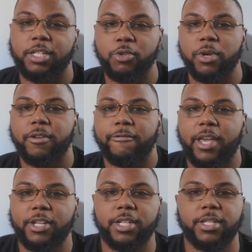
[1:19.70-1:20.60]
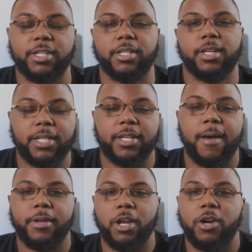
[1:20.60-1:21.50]
new innovations that's
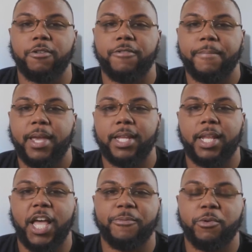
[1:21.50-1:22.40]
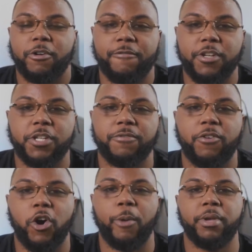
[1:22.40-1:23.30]
coming to earth and making life more efficient for all